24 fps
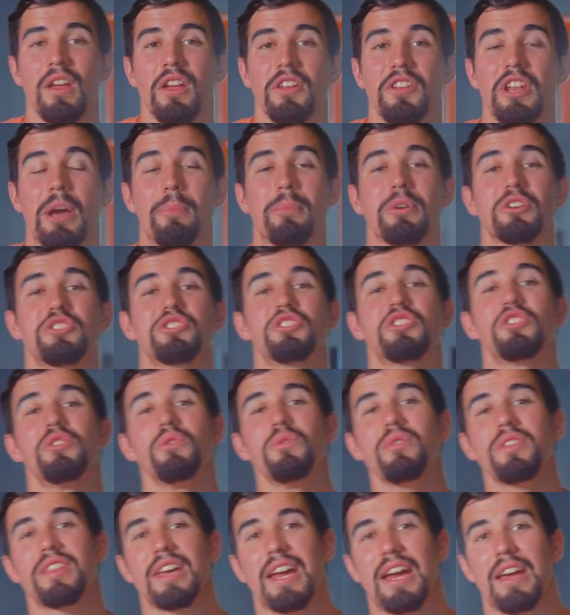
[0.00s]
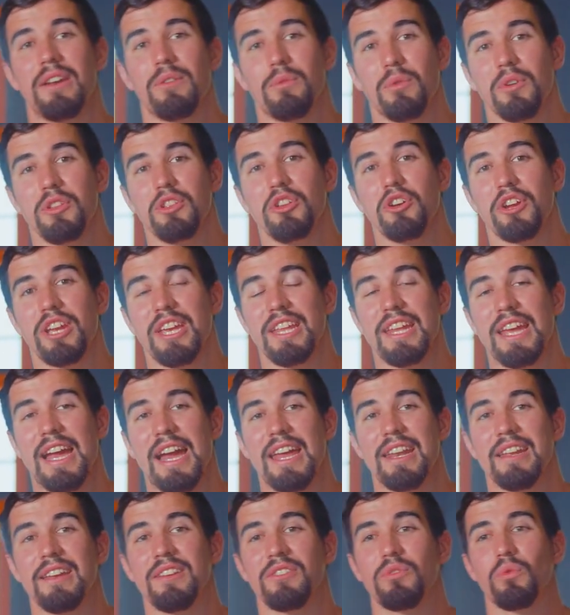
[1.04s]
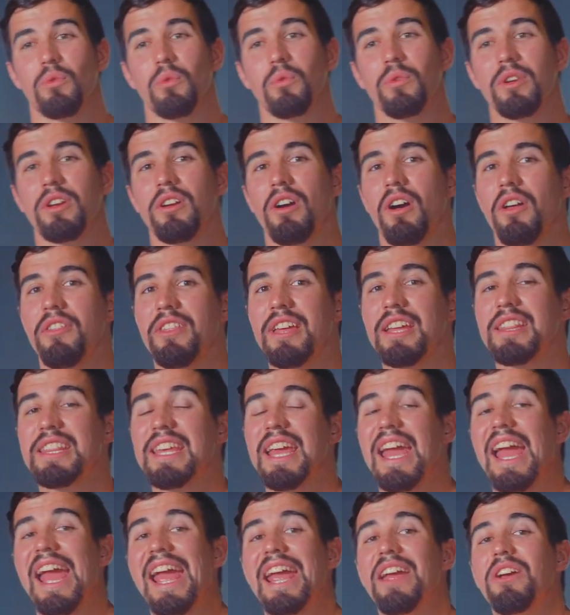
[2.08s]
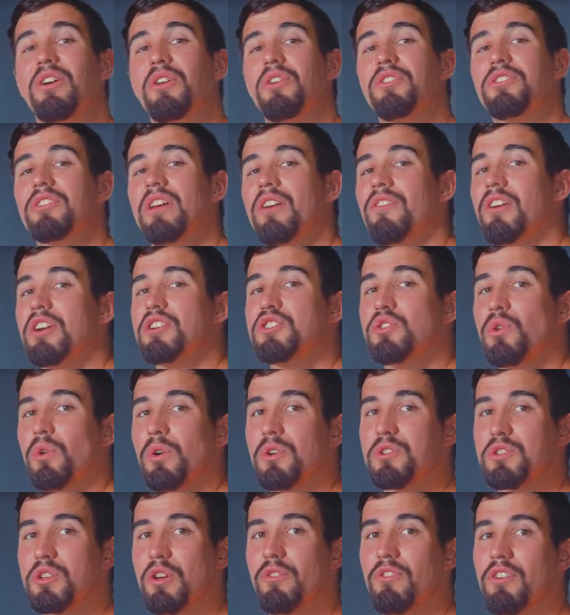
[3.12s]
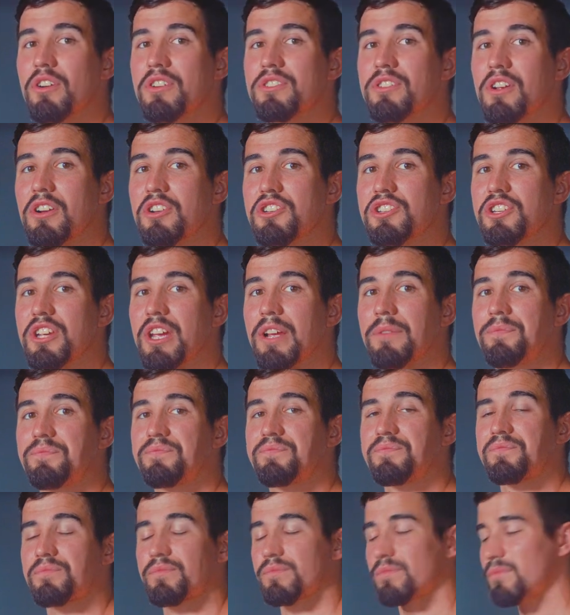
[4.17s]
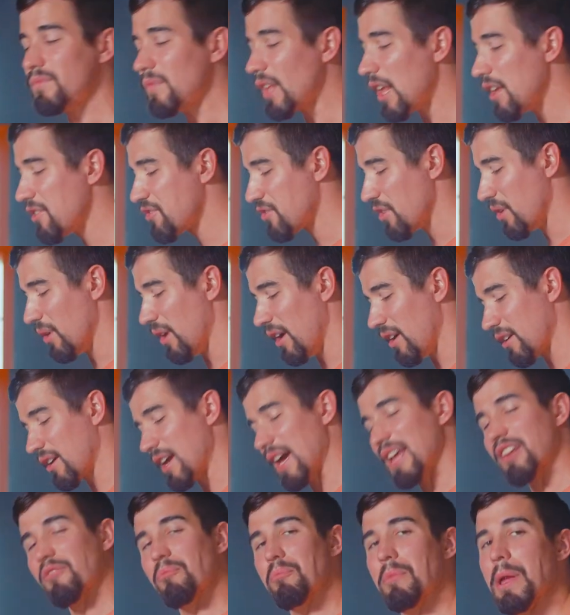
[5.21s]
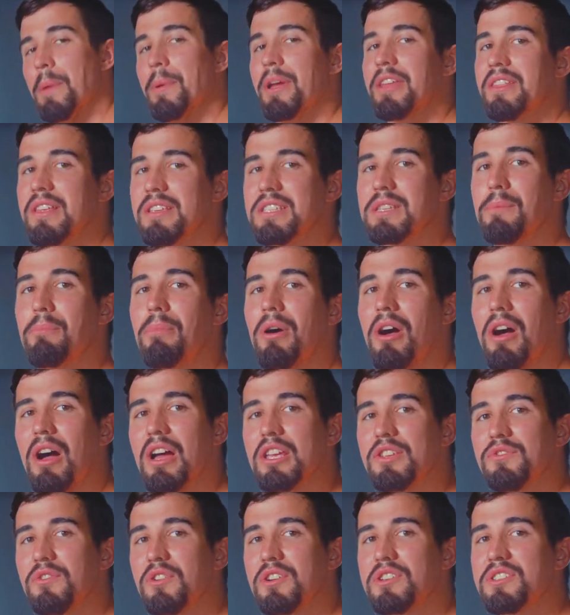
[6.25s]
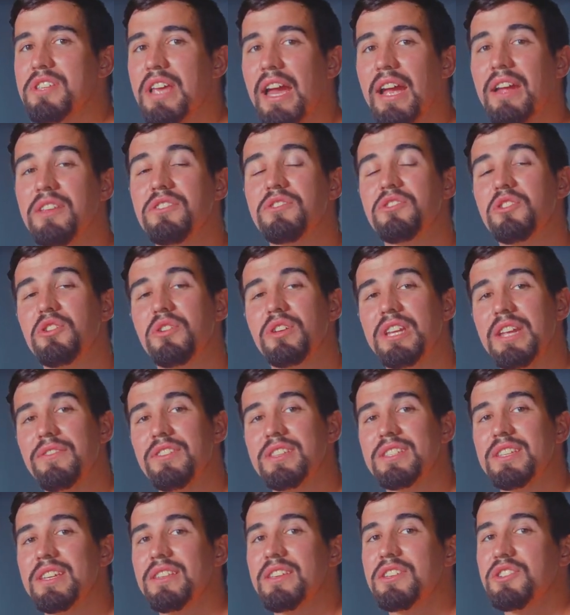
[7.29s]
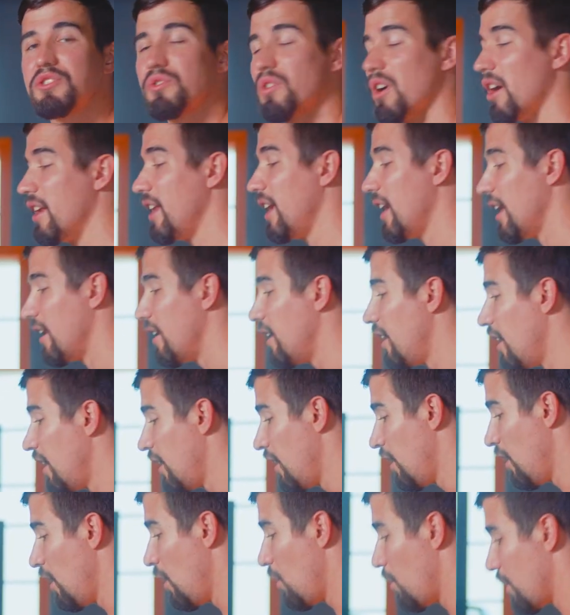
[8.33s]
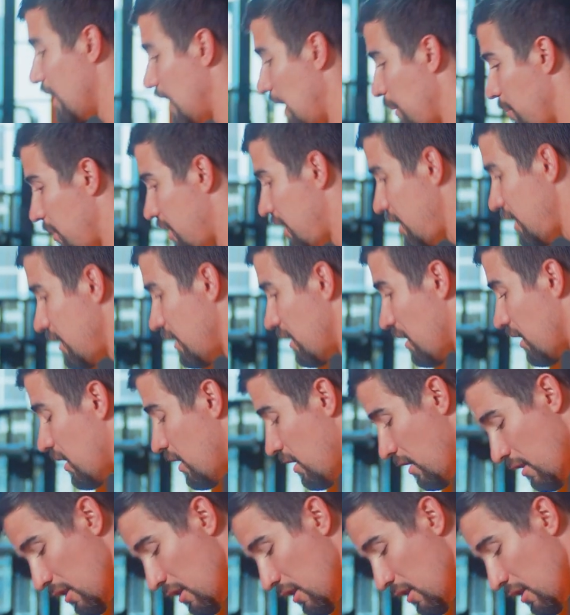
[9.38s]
Number two then we're looking at is what we call like the angles of our torso versus our shin. So I'll kind of mimic this and pause for a second so you can even see these drawn in. When I'm here,